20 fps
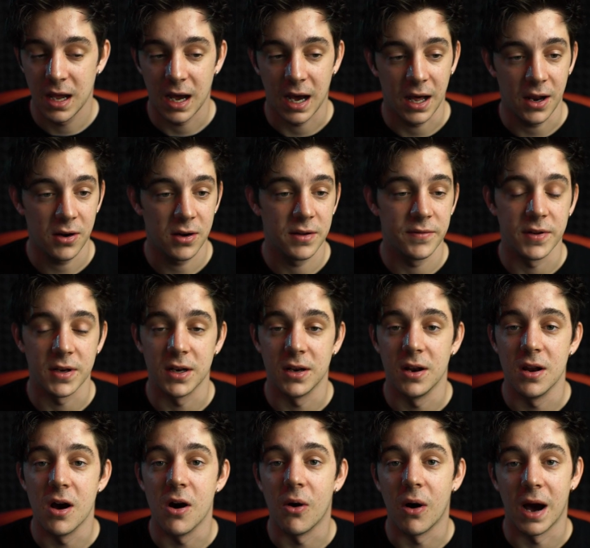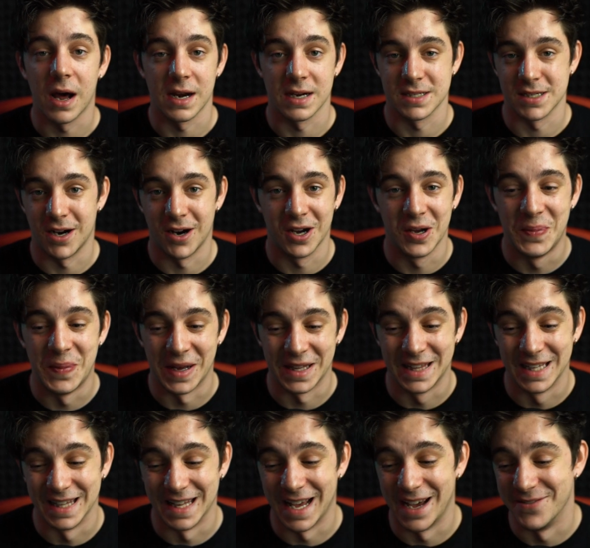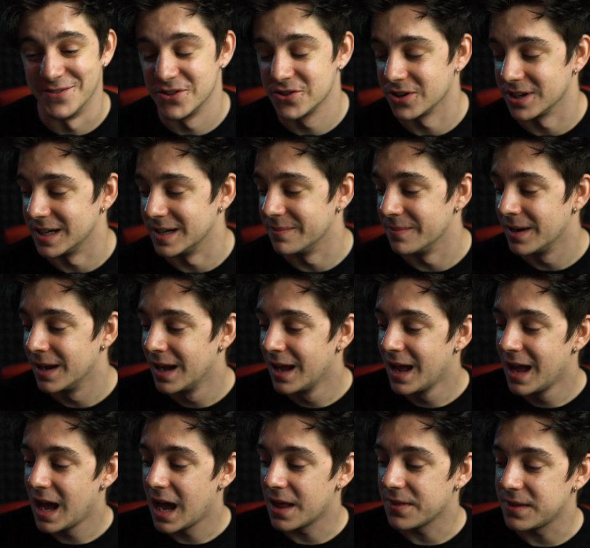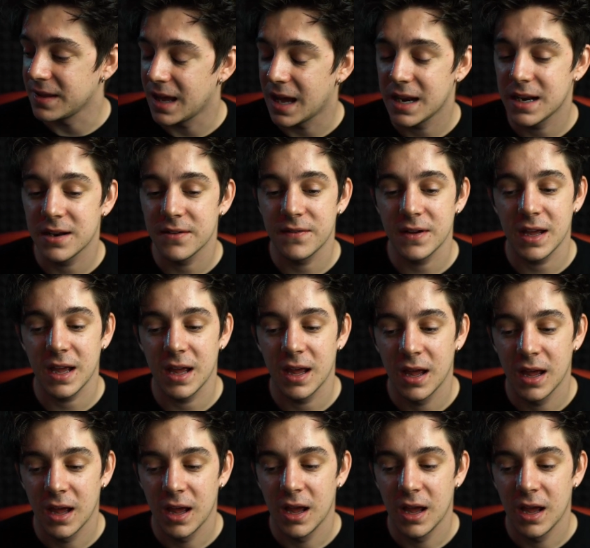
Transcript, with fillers: I don't even know how to talk about the live stream at the end of it.